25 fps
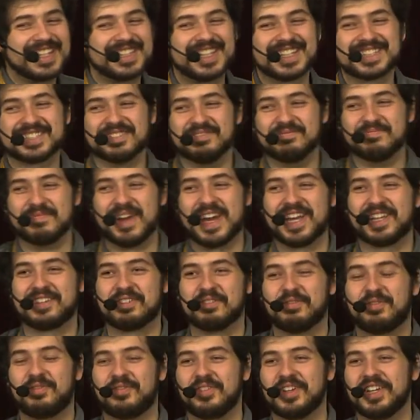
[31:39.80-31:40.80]
that doesn't make
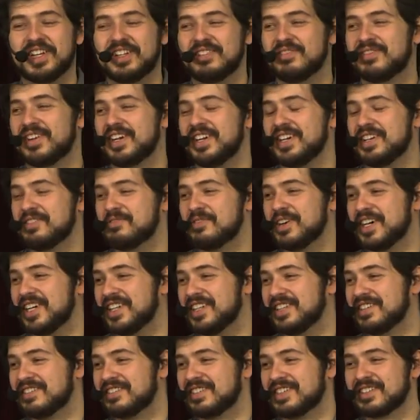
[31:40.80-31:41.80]
you feel very
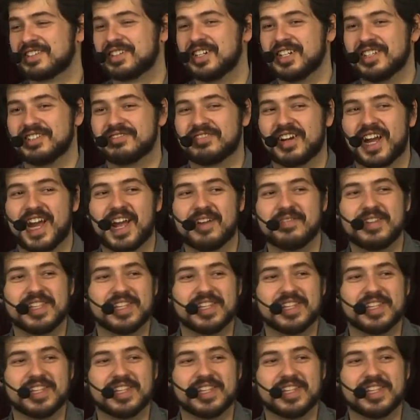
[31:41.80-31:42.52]
well or good, right? I